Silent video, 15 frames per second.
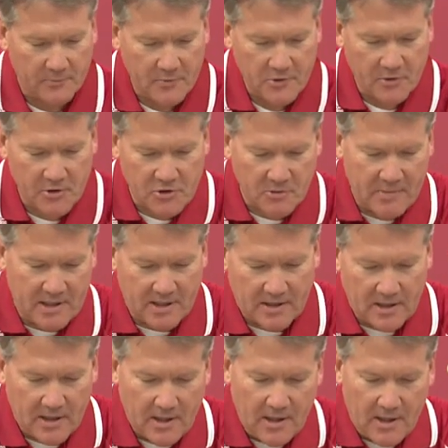So this will be
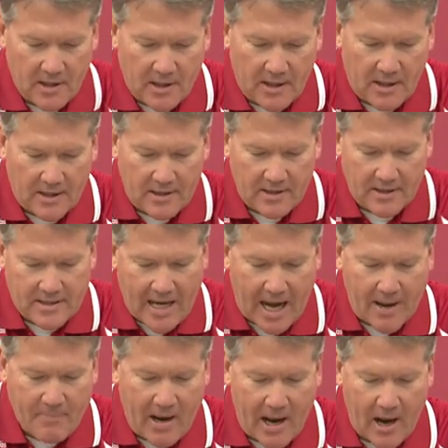the
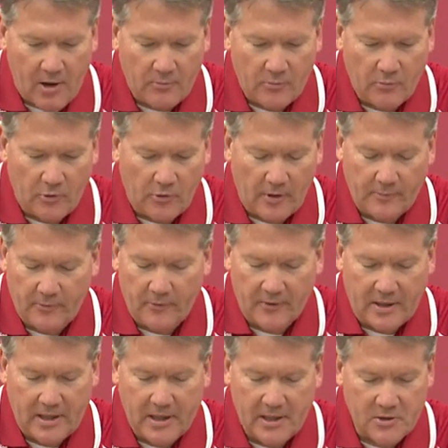tap out. Well, the
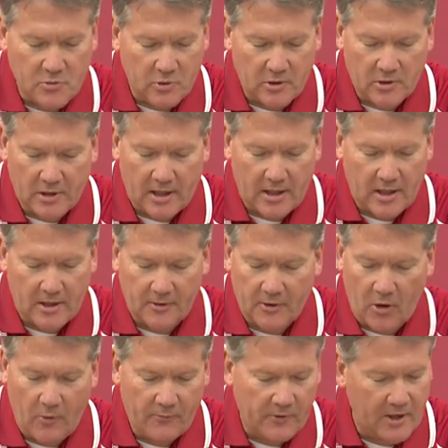kids will
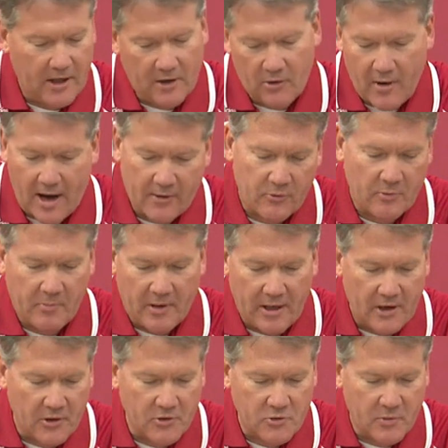hopefully interact with the
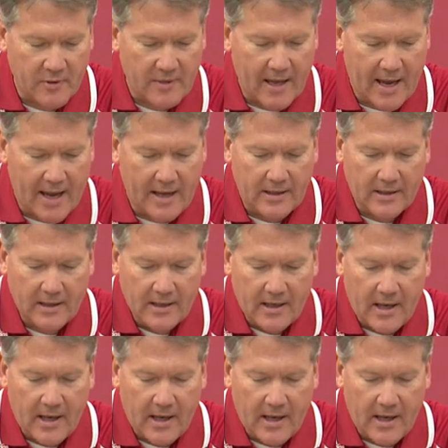players with that.